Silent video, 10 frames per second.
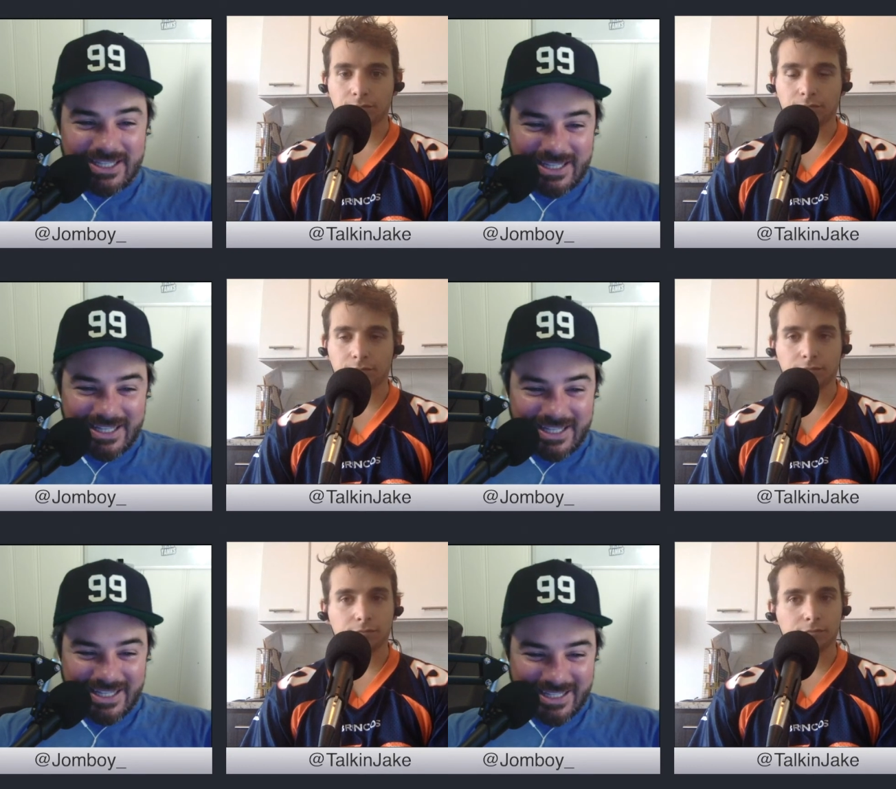
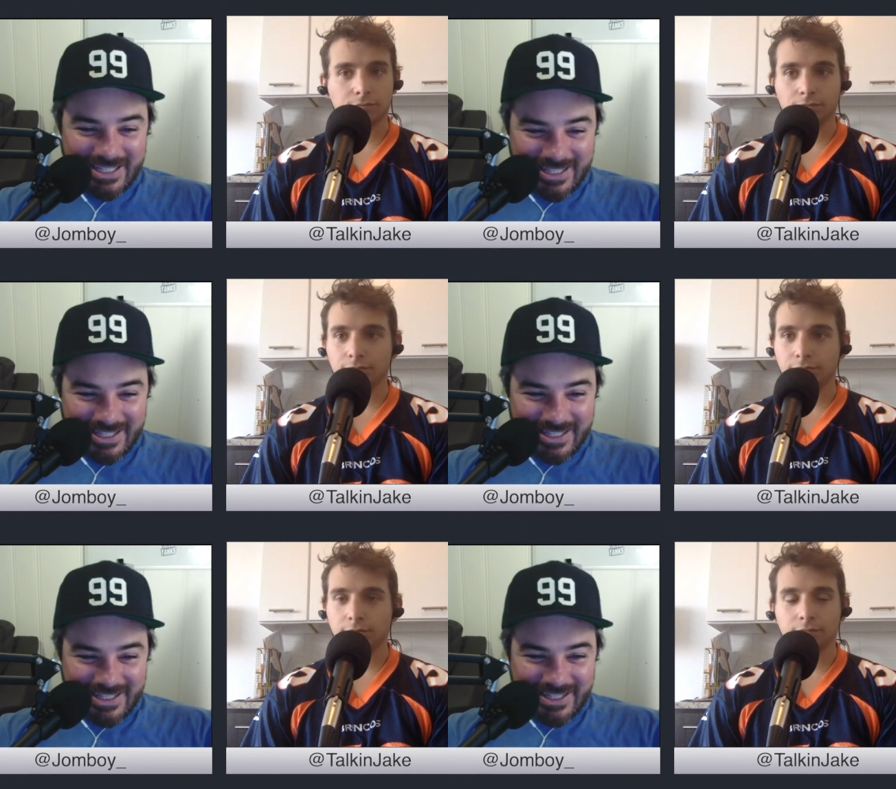
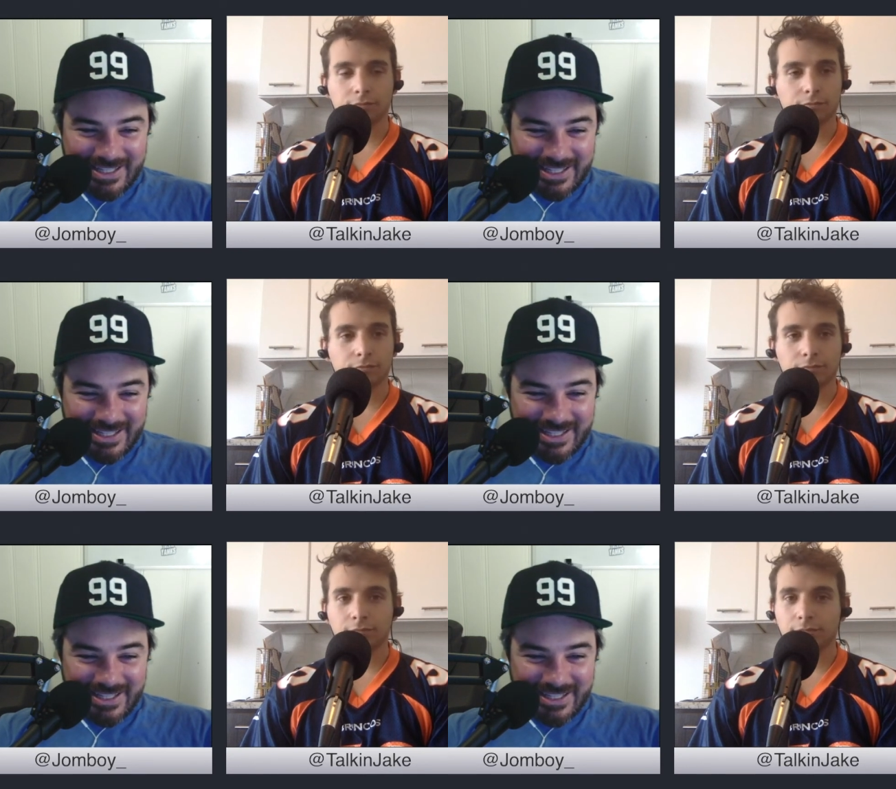
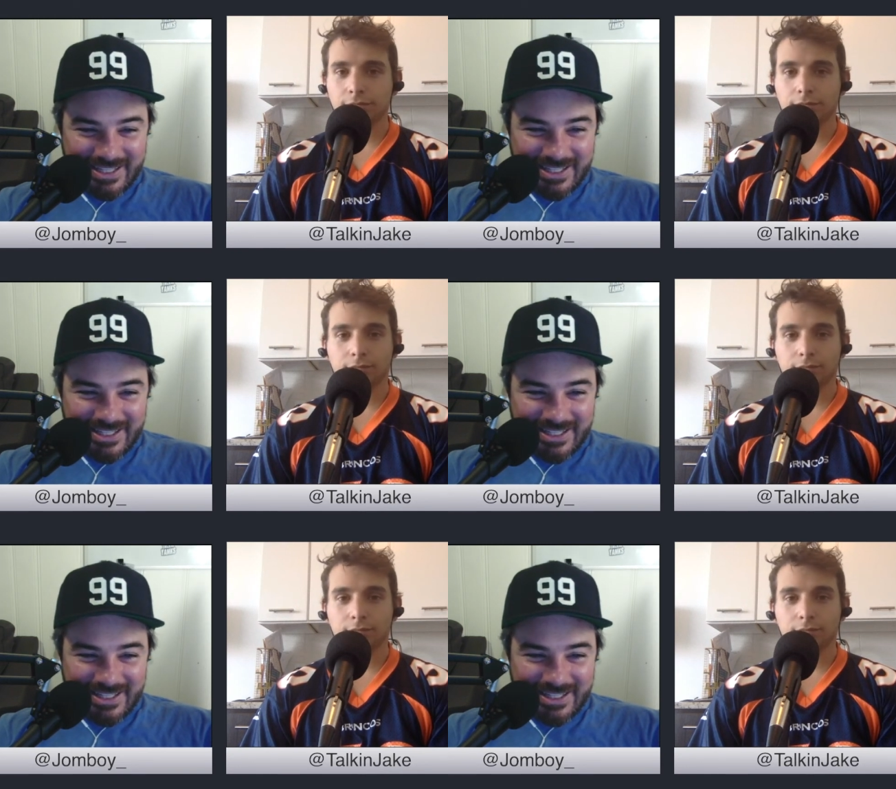Nobody speaks.